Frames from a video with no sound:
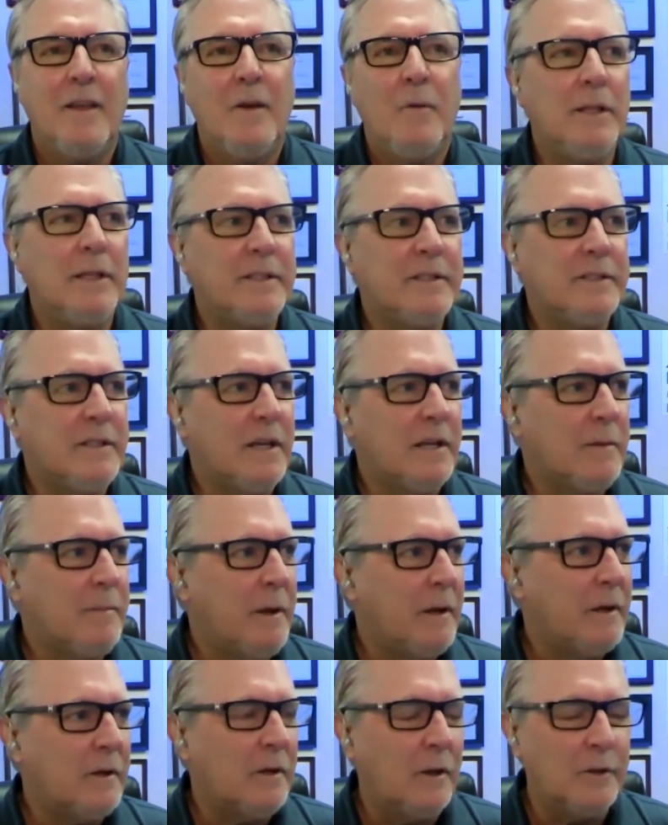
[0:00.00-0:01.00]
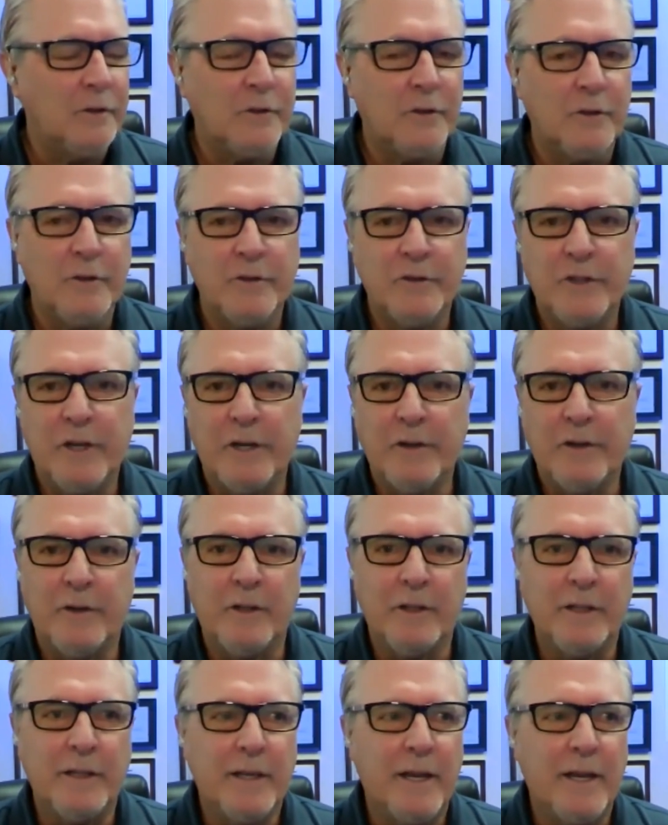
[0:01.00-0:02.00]
Well, let's talk about culture in
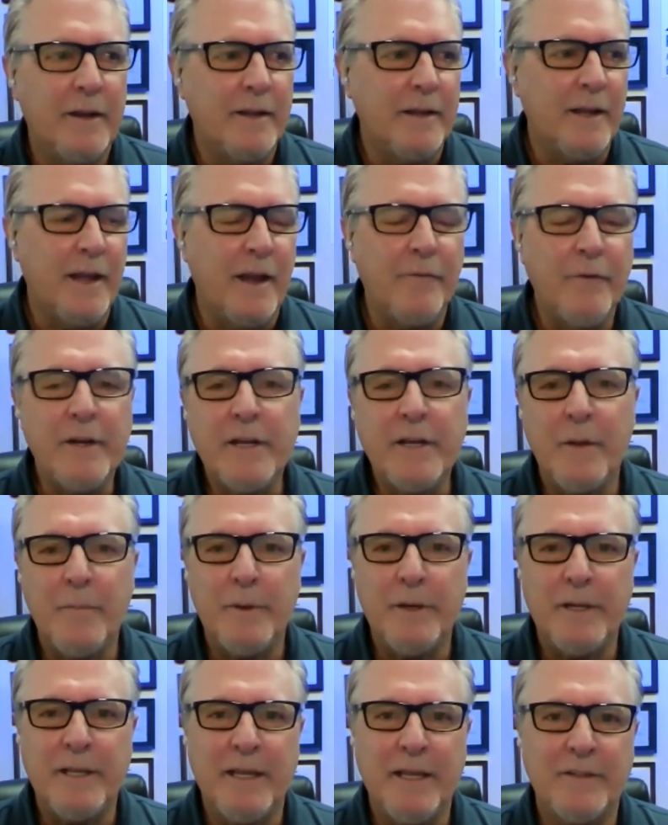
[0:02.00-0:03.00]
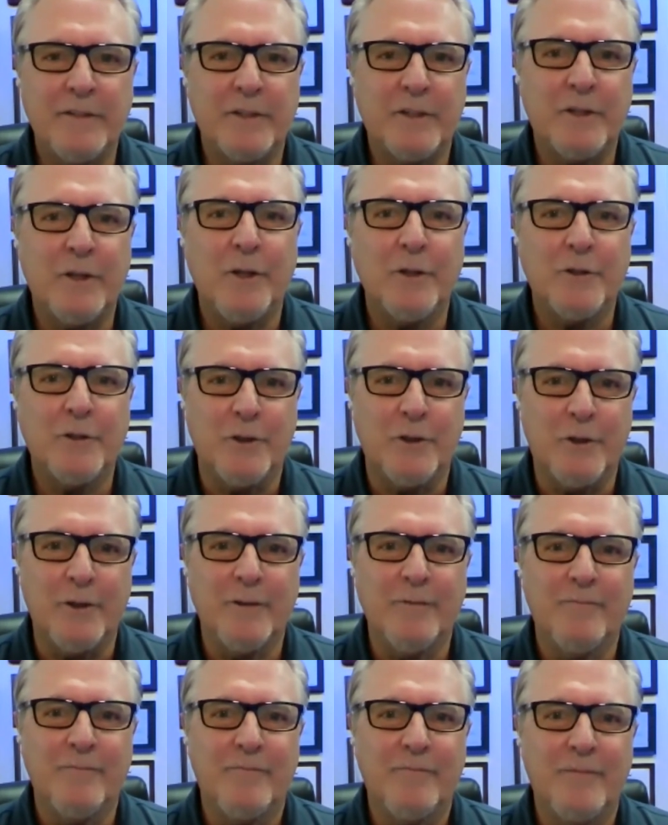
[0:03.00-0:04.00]
general. Every company has a
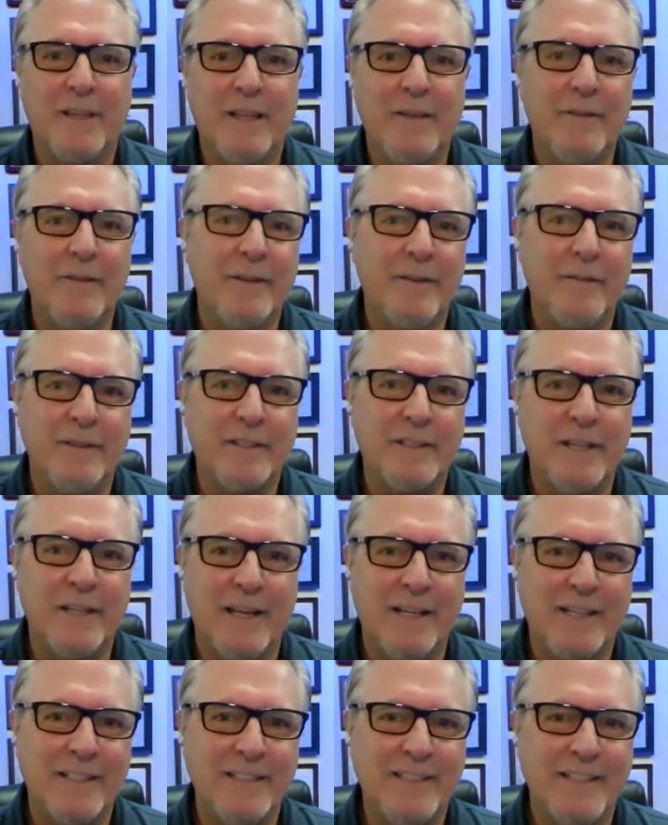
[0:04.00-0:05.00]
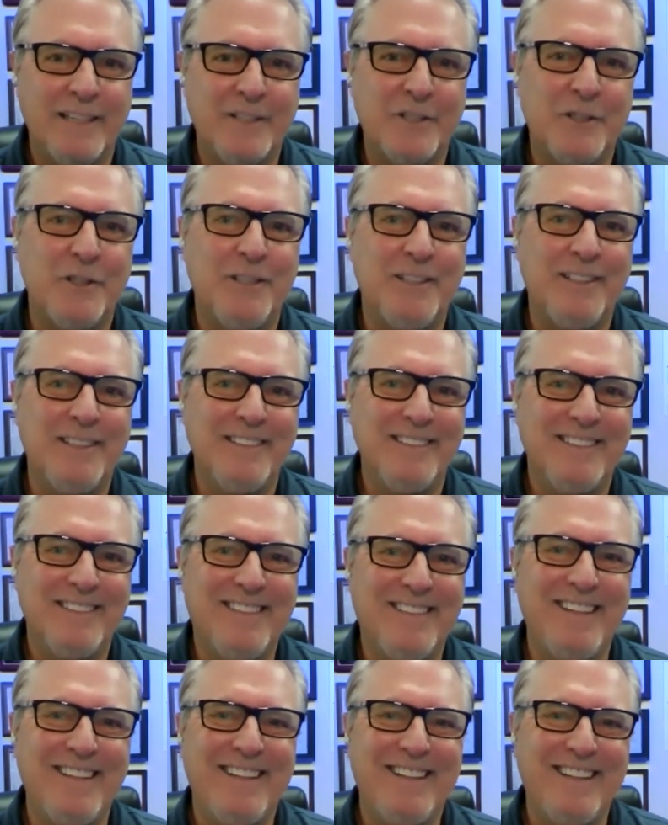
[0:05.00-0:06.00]
culture, even if it's not intentional.
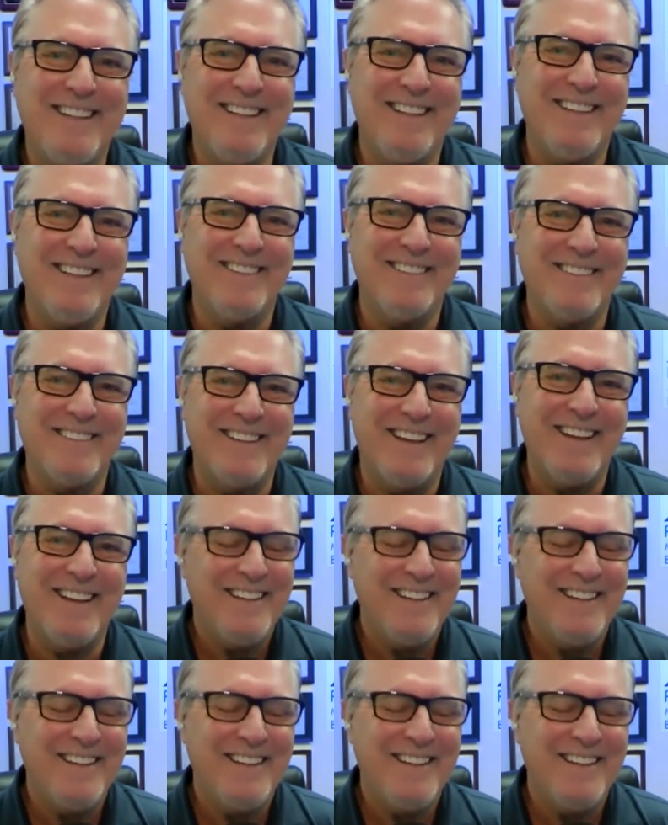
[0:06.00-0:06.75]
Okay.